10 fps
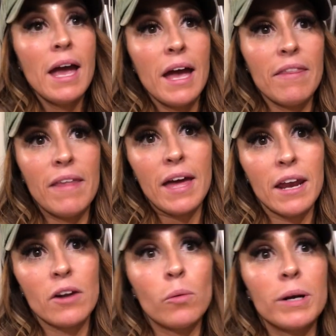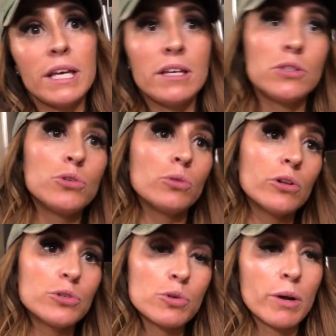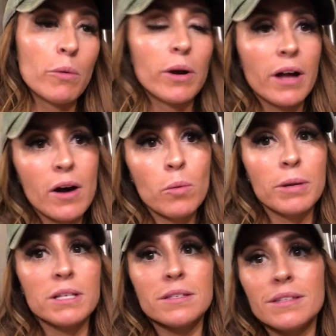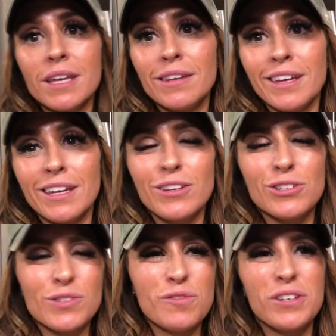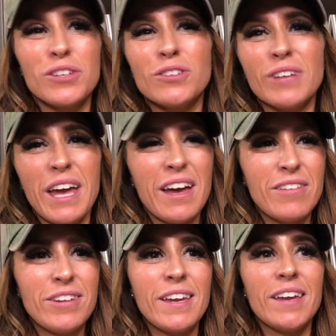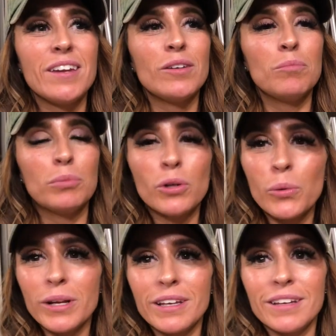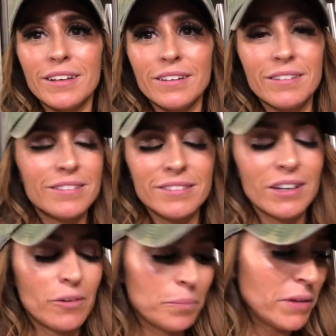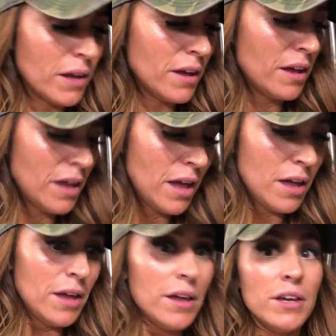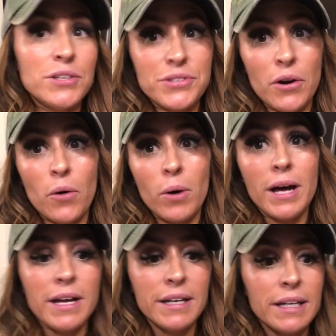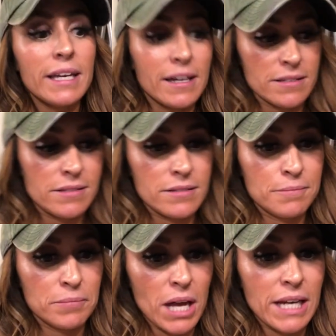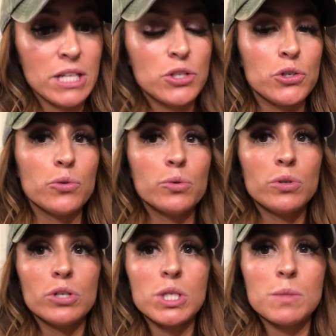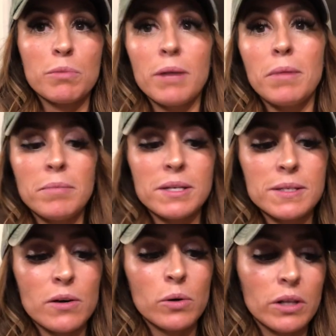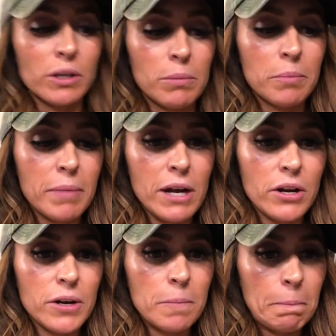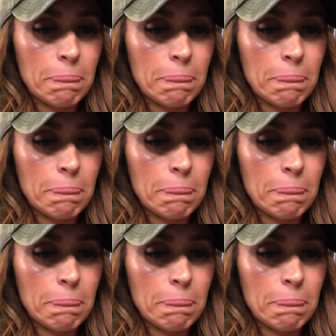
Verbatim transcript: And then I don't want to eat too close to when I work out because then like you just feel heavy and bloated and you know. So yes, I need to spread my meals out a little bit better.